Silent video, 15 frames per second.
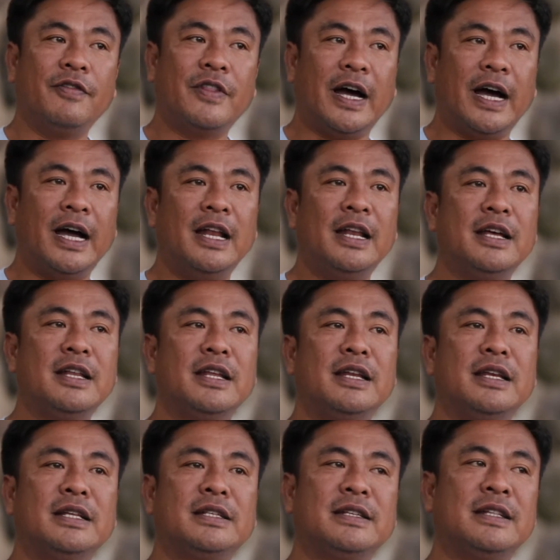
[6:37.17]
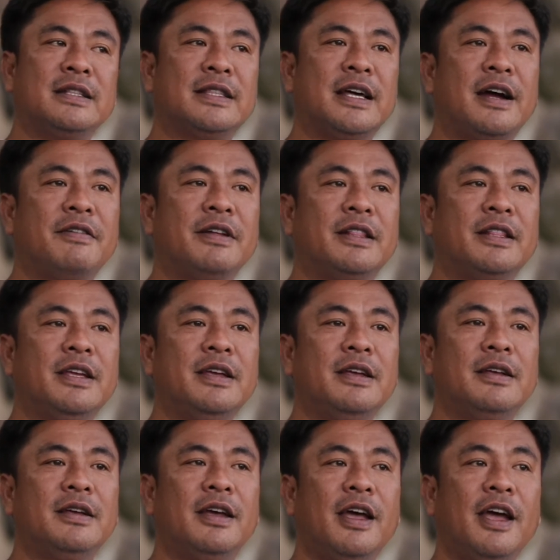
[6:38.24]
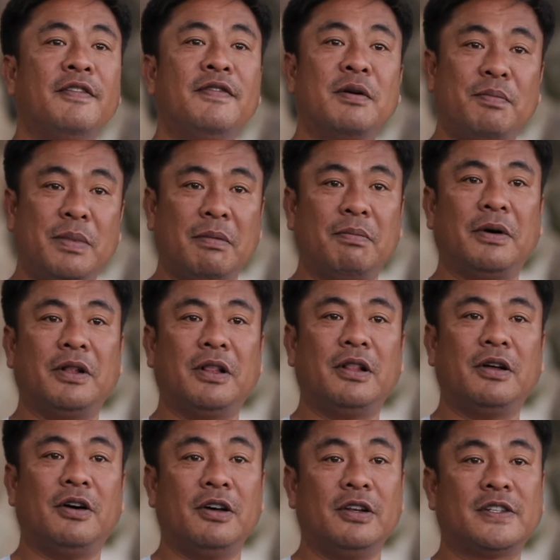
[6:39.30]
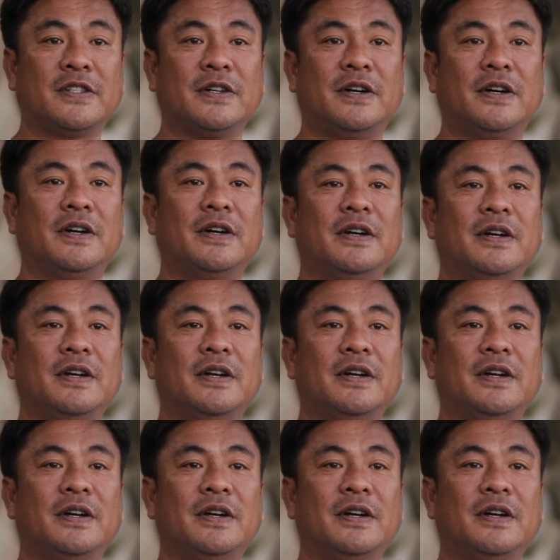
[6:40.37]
The island in its entirety and the people also.